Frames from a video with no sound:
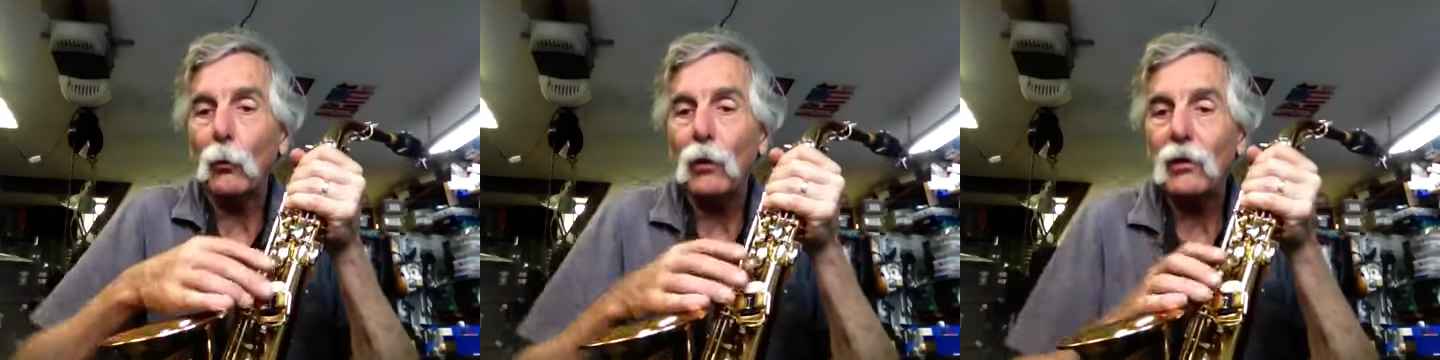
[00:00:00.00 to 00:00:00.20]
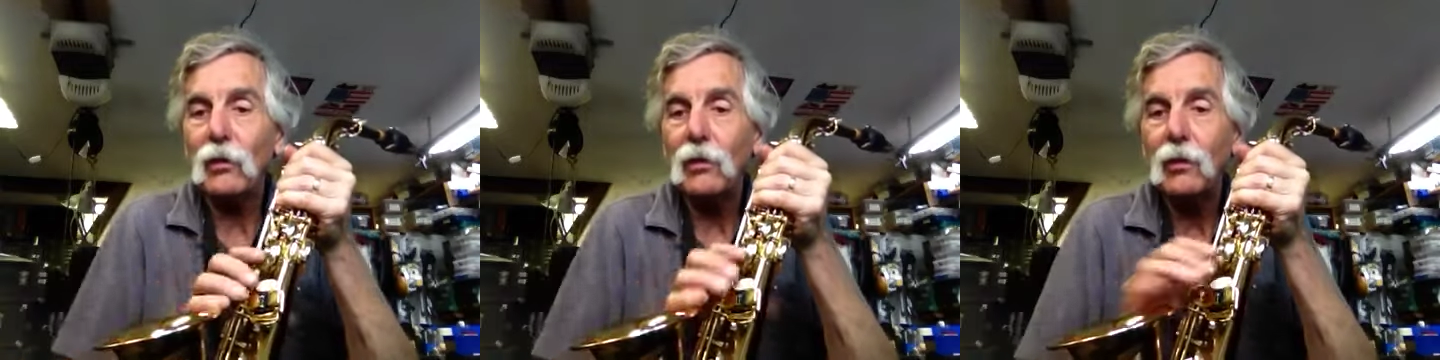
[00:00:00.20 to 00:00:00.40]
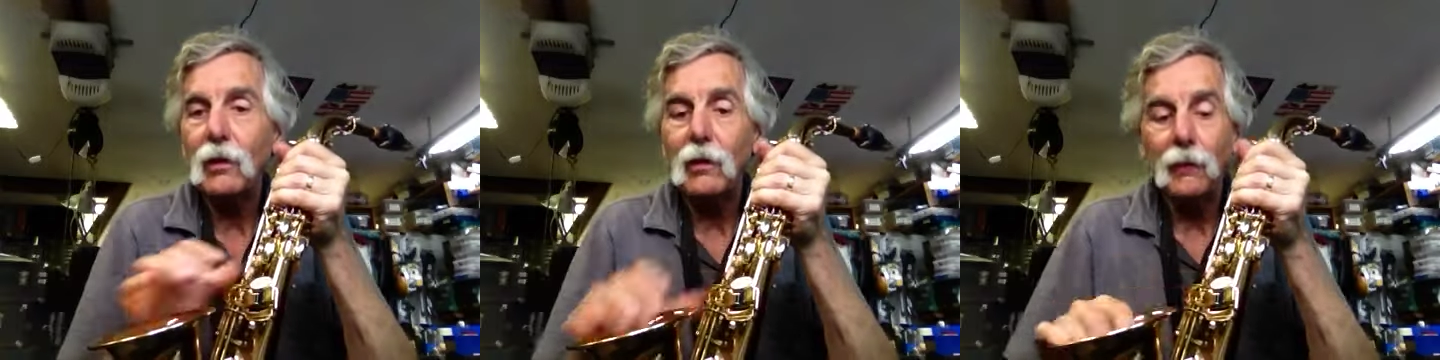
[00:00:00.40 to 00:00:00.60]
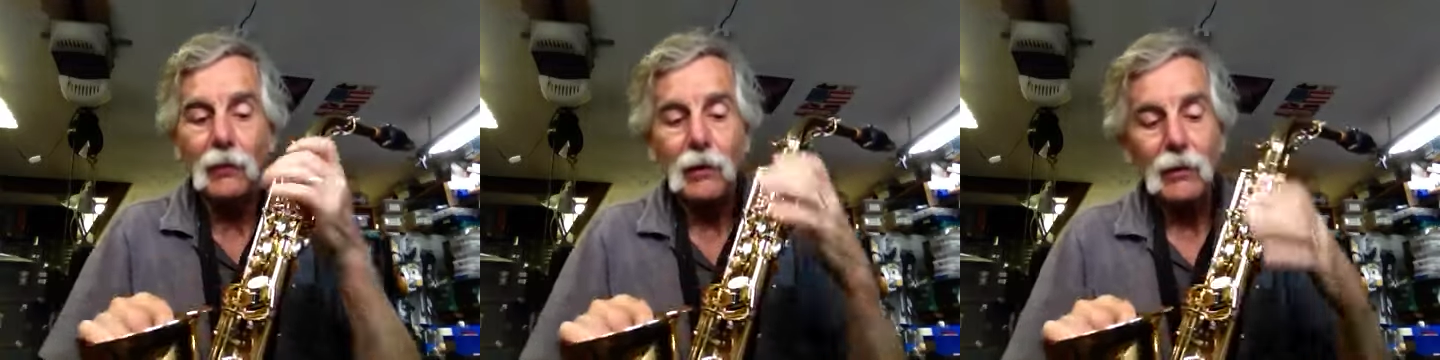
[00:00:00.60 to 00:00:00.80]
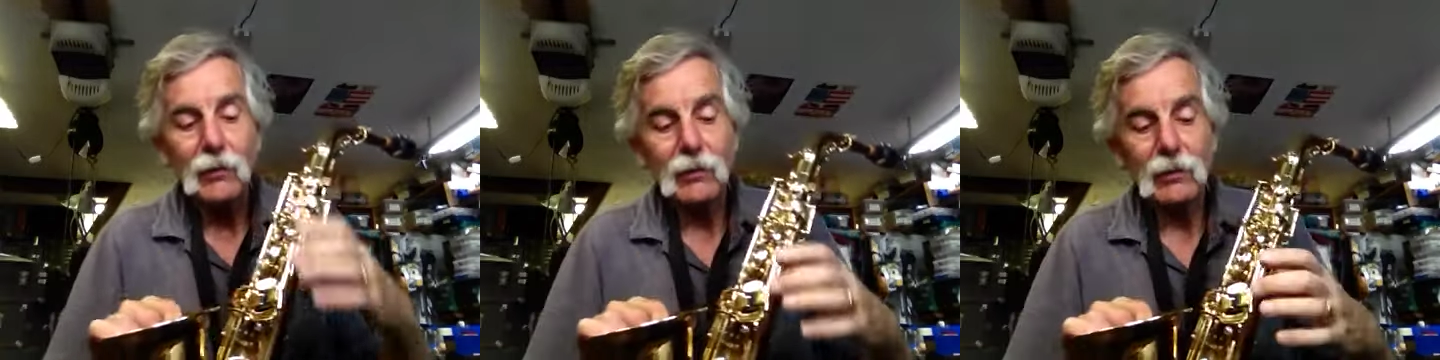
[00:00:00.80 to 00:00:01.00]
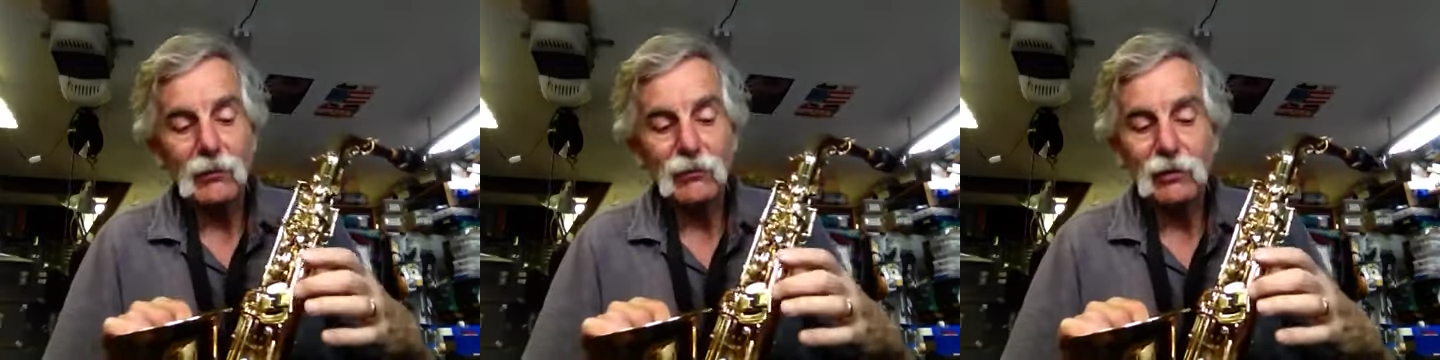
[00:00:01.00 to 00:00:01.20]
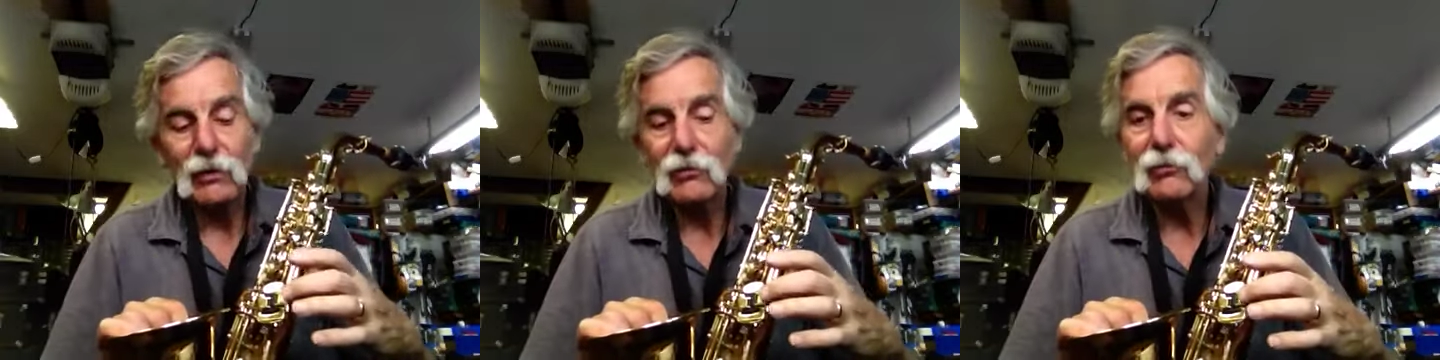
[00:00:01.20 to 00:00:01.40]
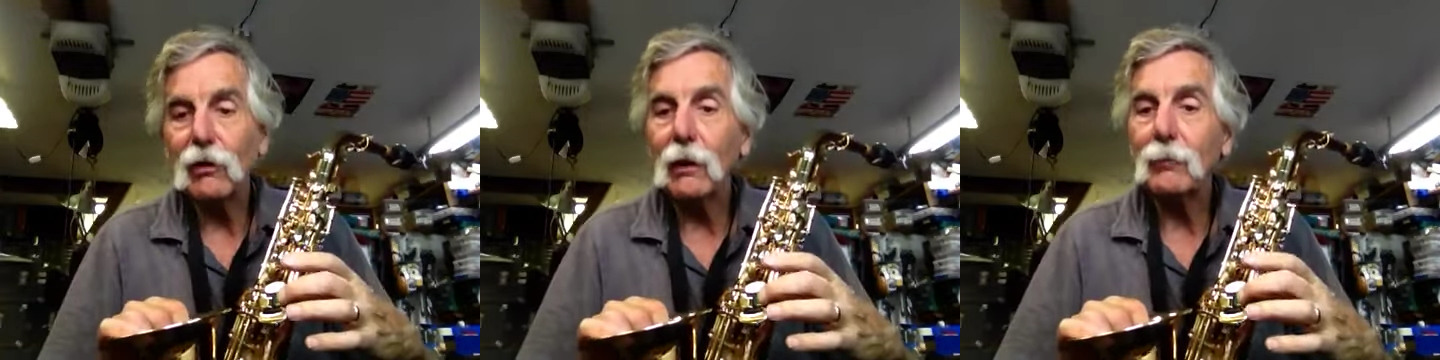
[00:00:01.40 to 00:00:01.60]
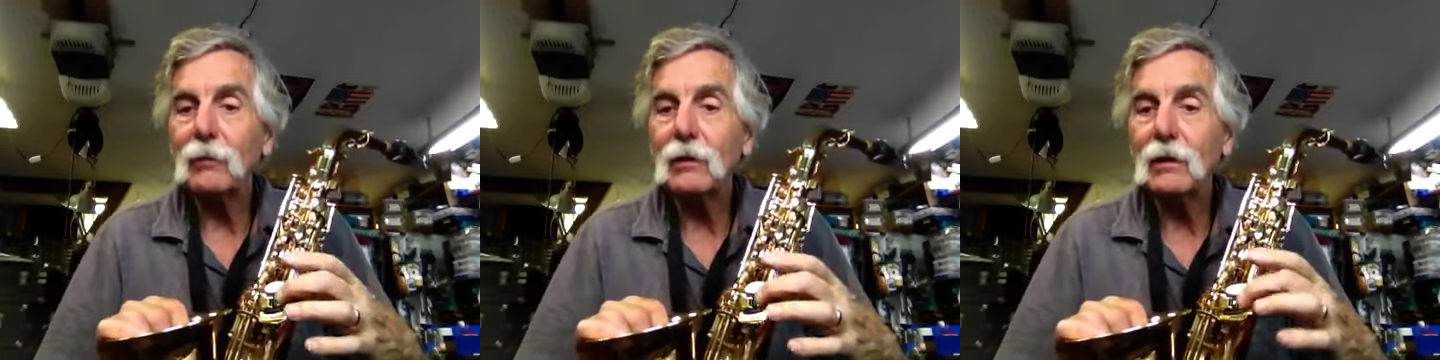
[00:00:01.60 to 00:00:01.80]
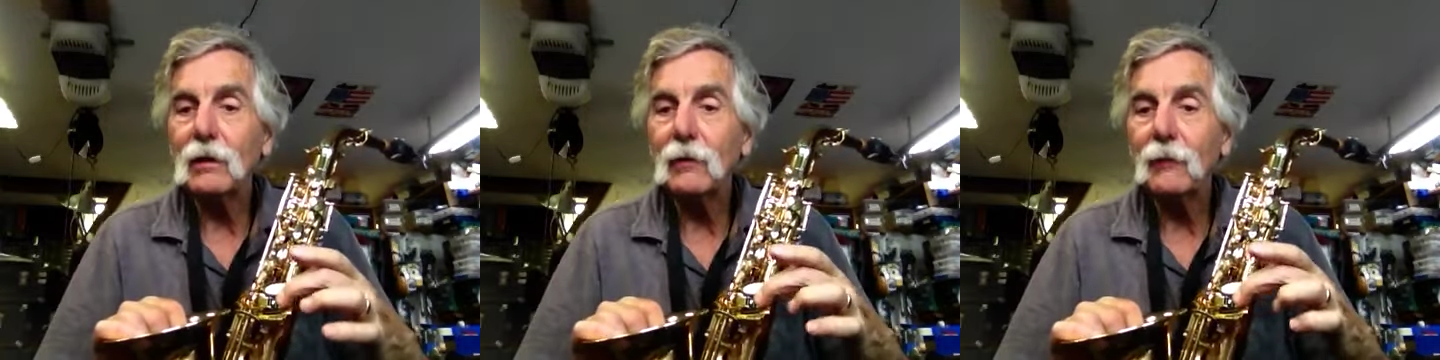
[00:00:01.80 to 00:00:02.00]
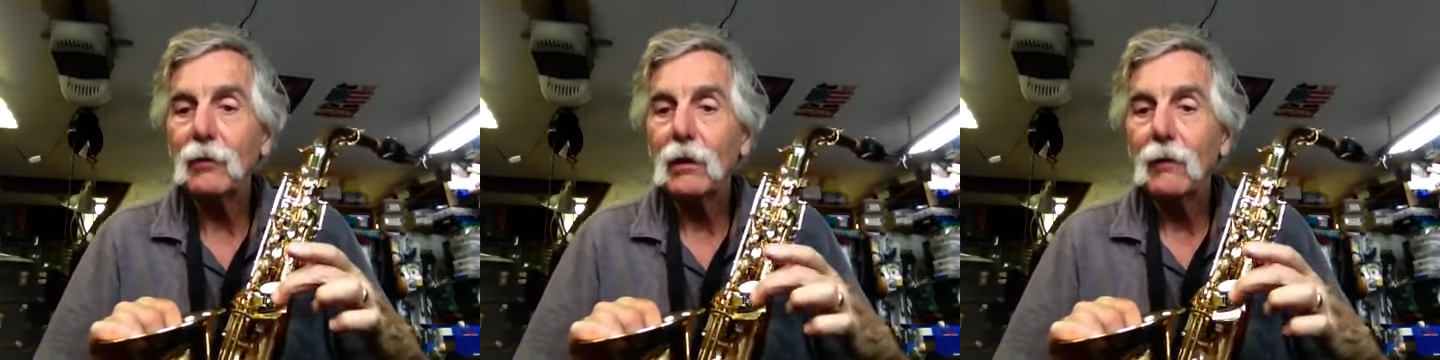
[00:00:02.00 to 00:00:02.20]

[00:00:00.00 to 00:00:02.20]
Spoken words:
with the C sharp key,